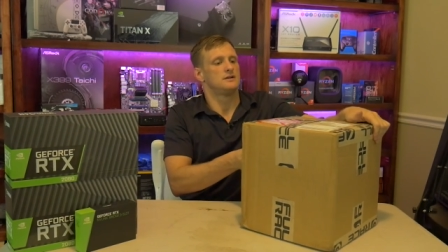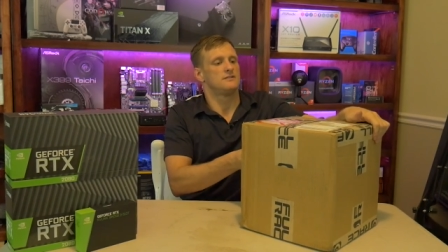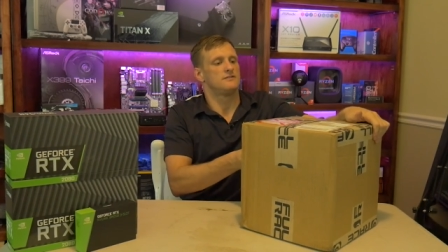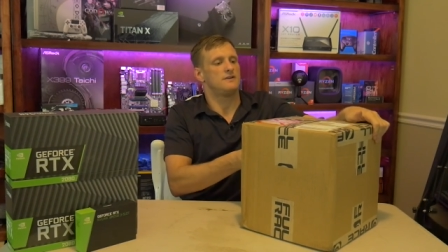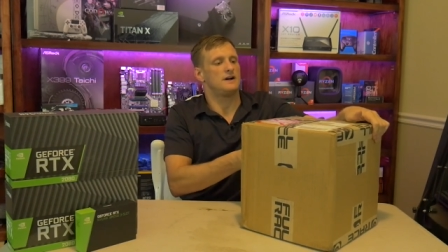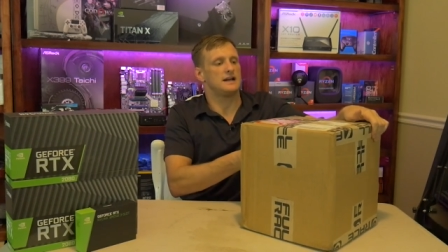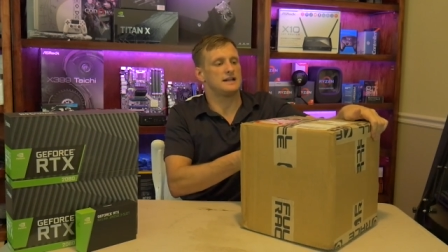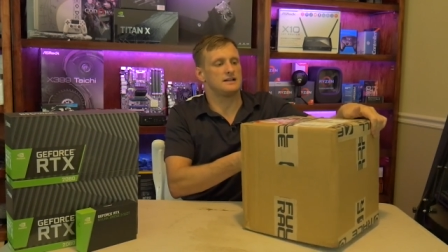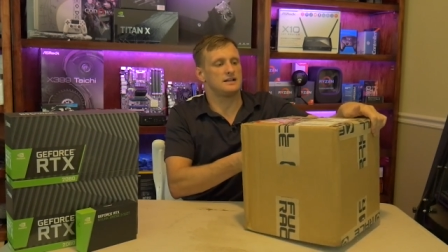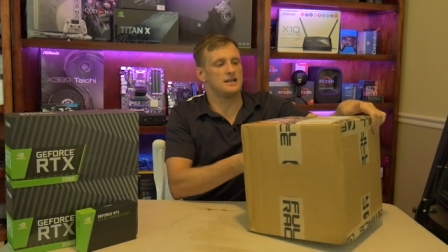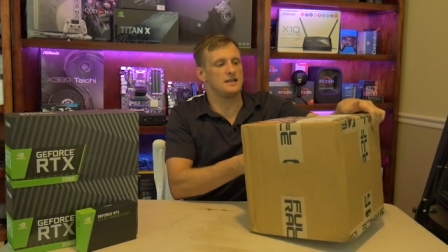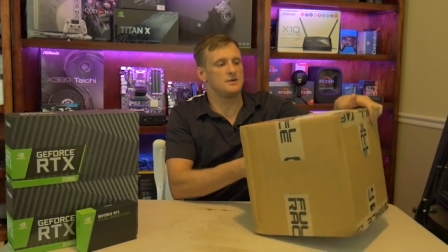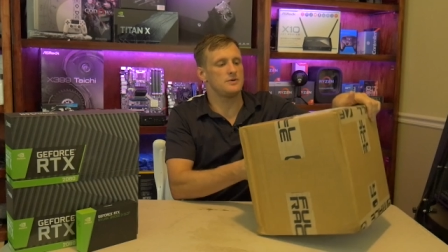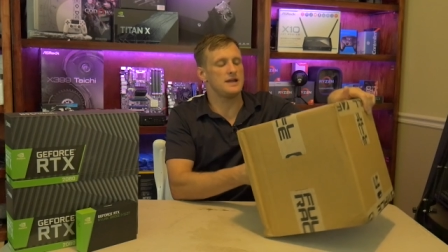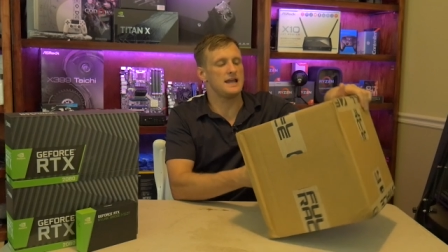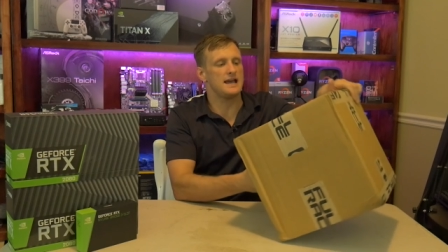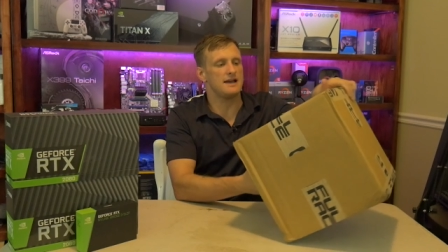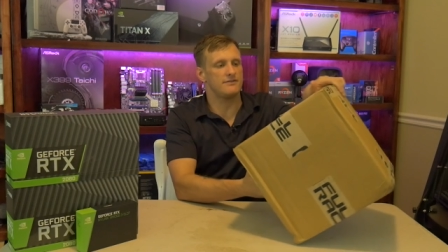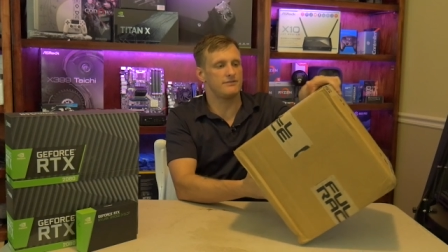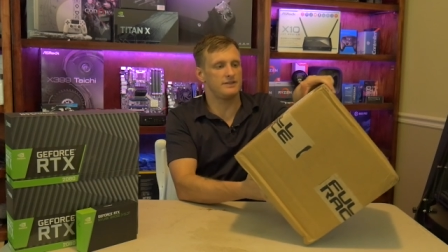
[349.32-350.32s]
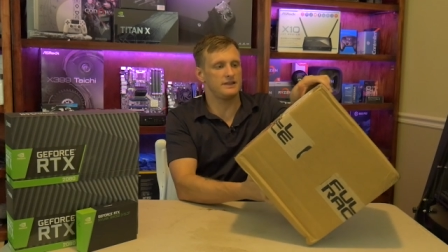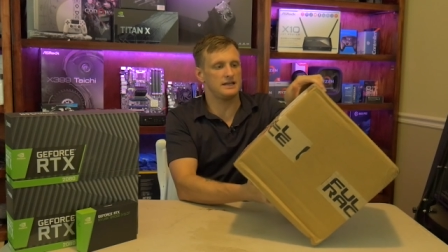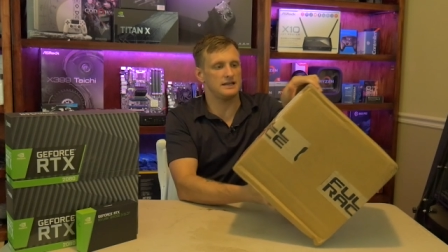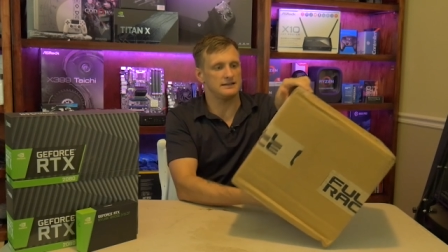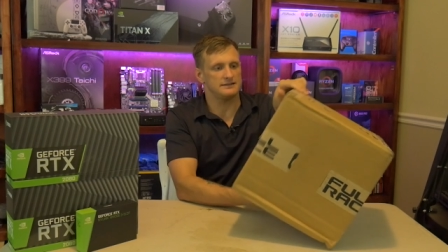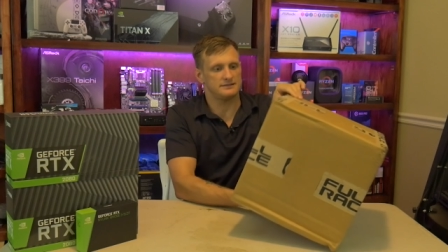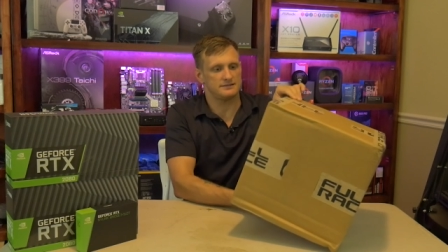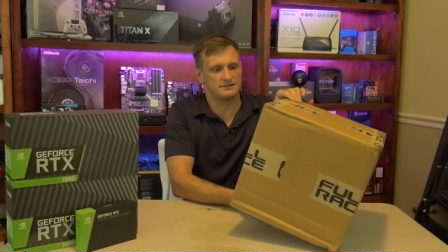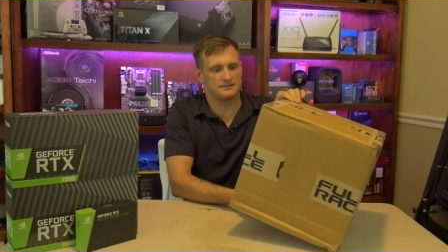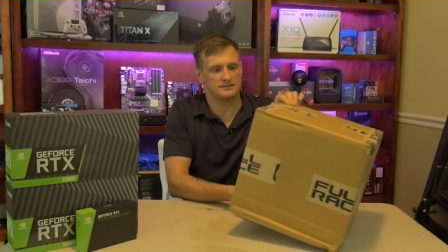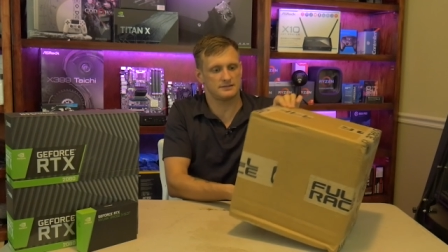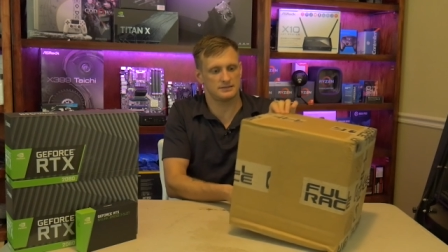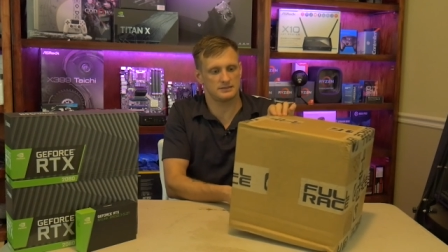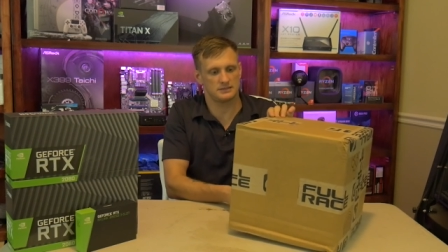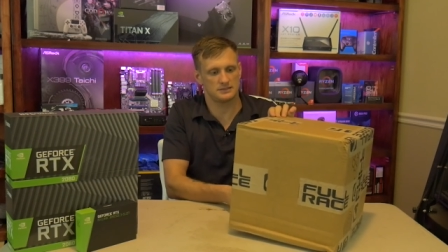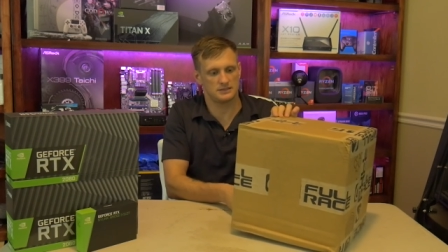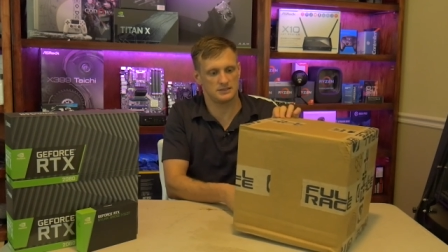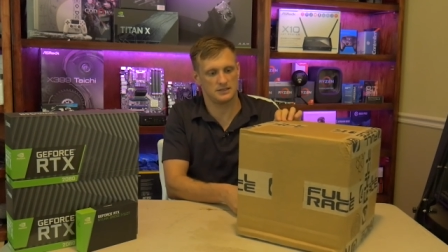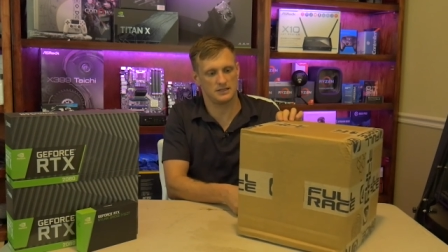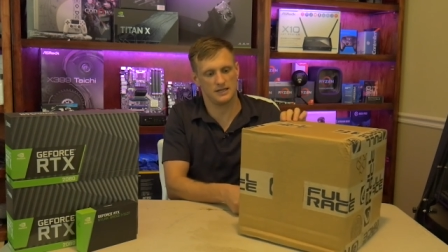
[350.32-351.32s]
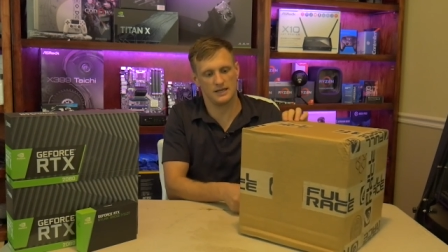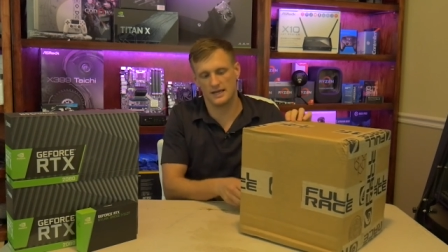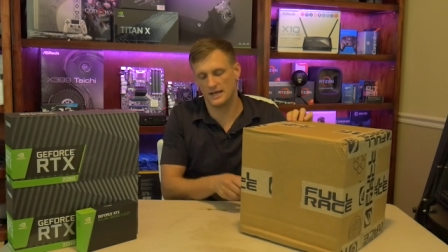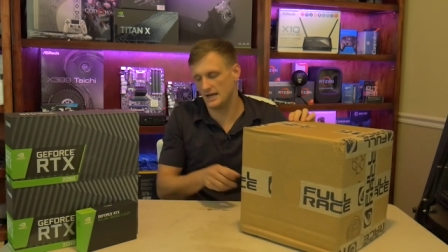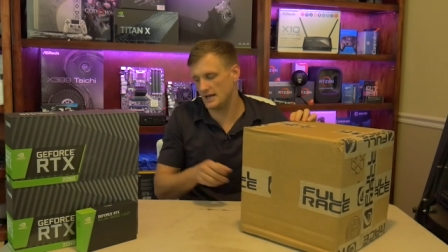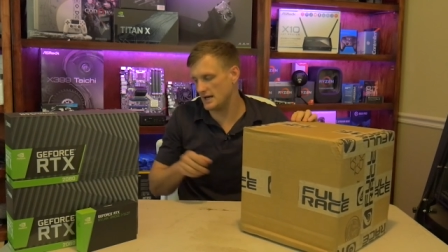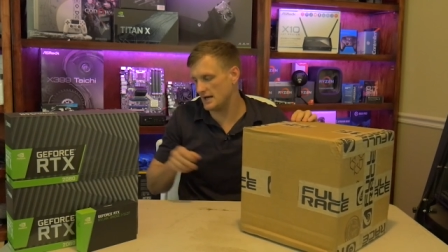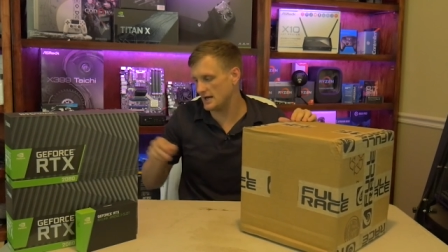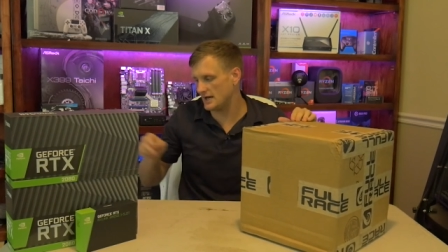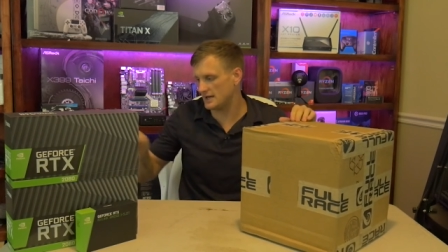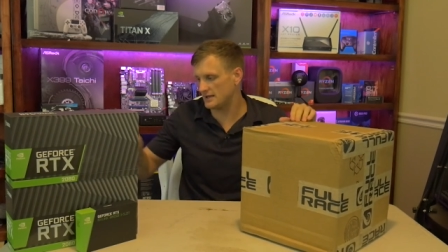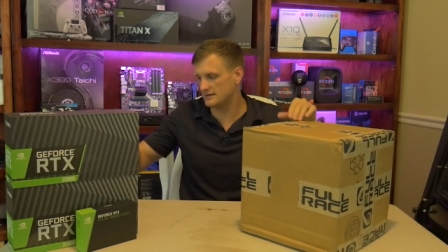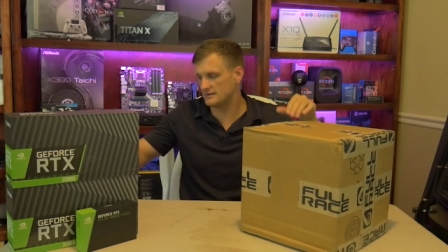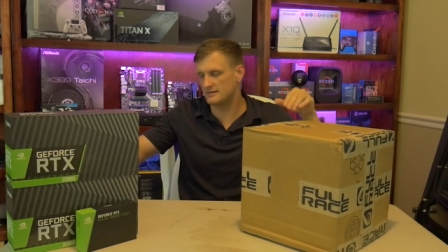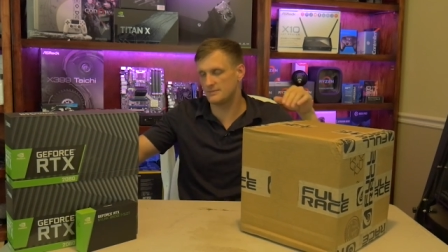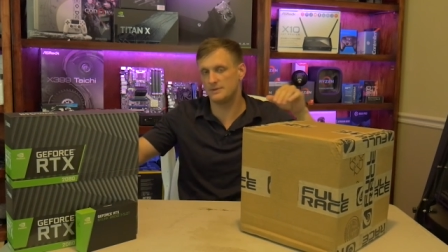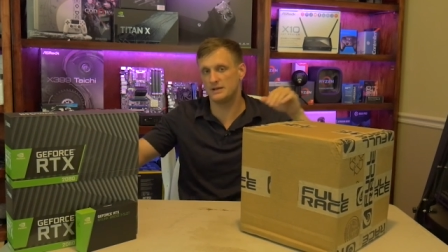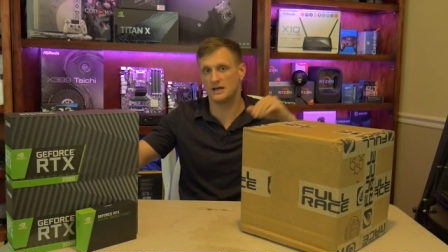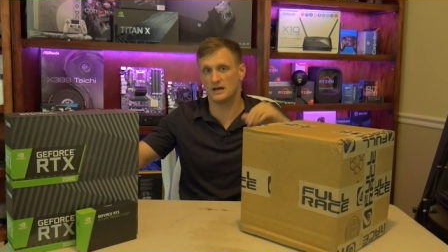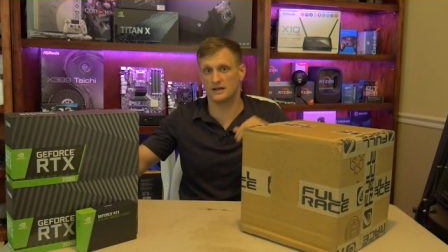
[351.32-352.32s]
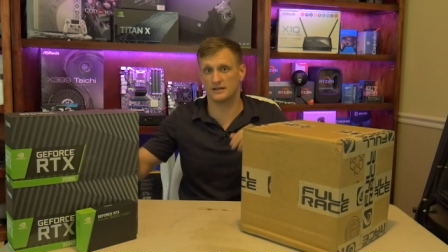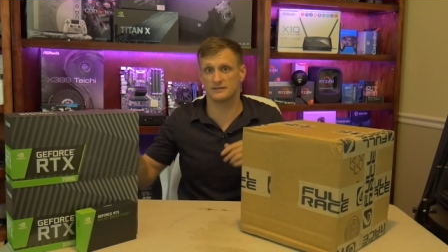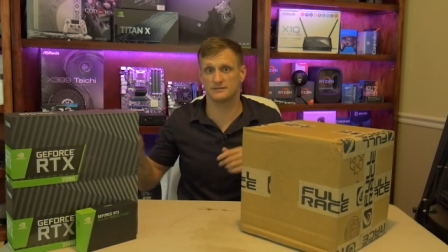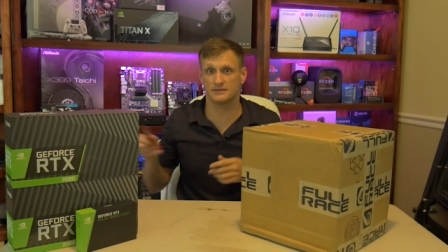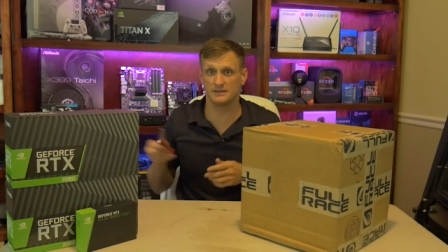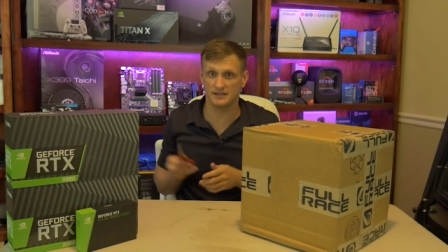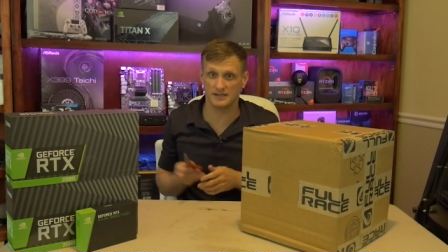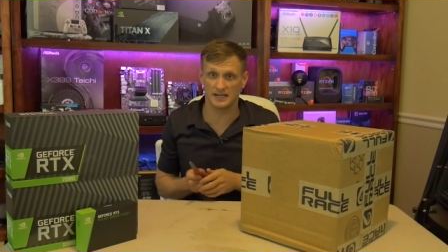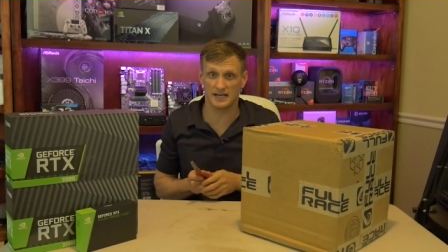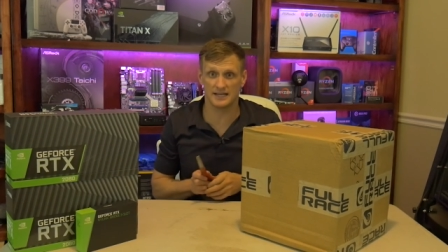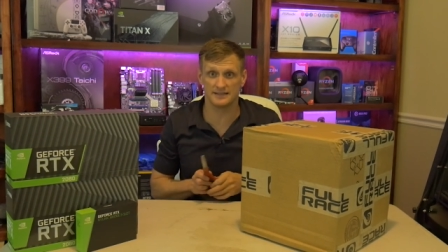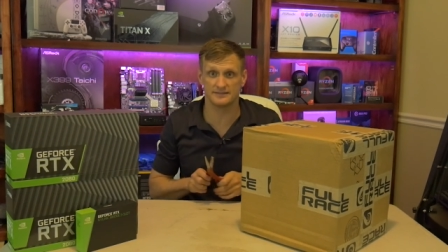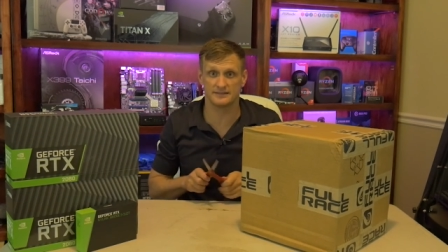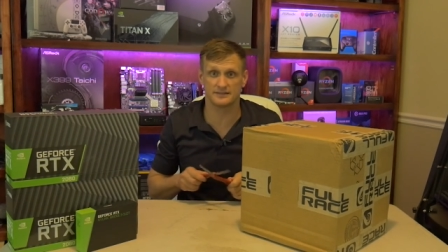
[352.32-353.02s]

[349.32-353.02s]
Finally, we have this. And to be honest with you guys,